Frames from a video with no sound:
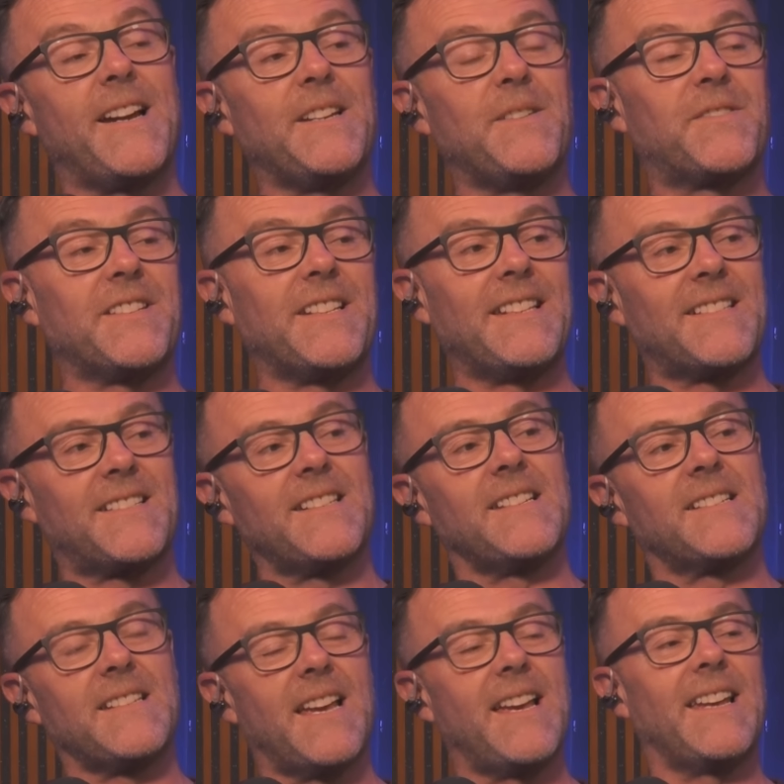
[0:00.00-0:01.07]
yeah, you've seen this
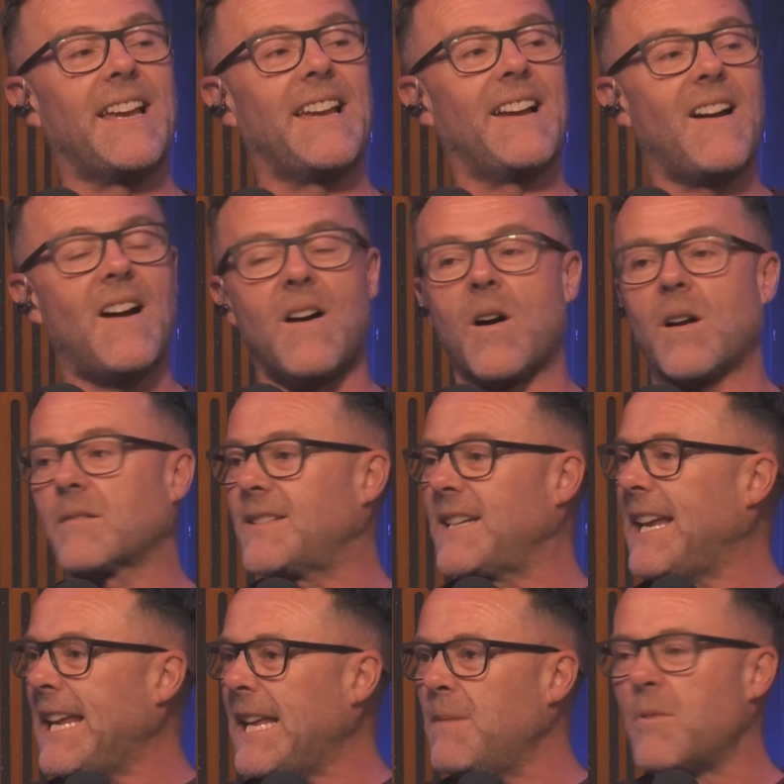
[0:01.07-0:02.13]
season, yeah, yeah. Fair or
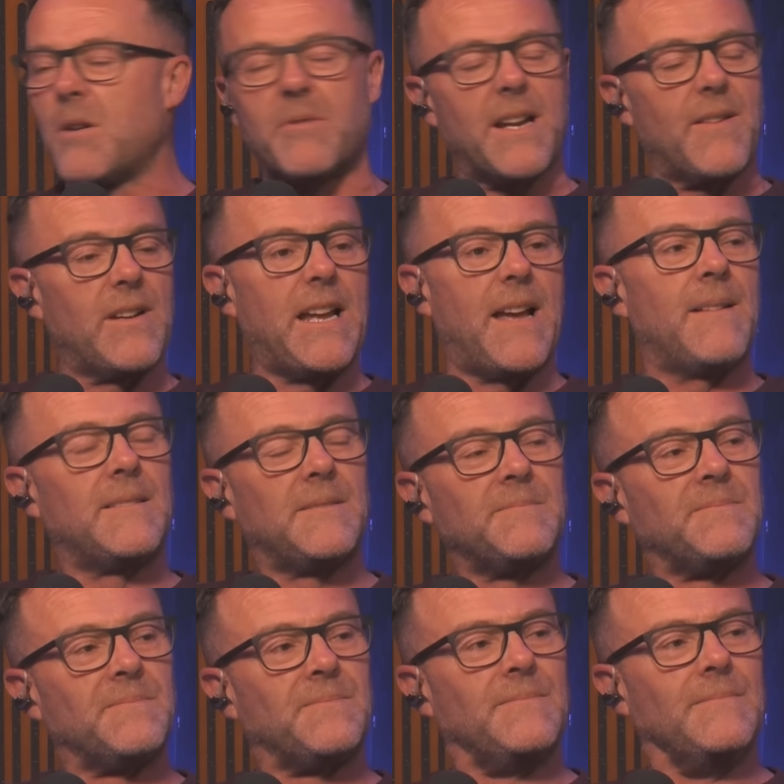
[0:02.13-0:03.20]
team or whatever, yeah.
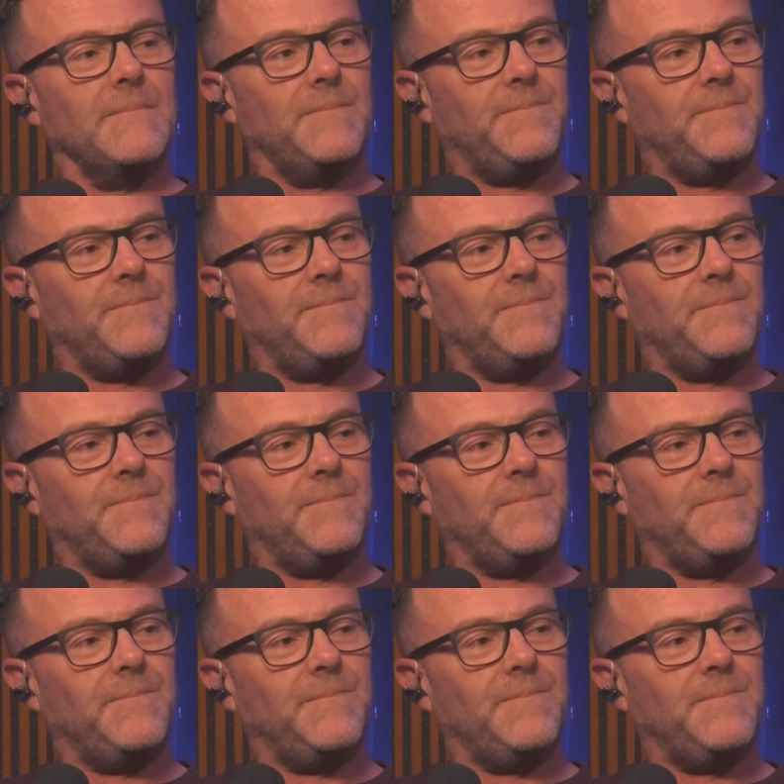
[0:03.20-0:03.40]
Yeah, I think it'd be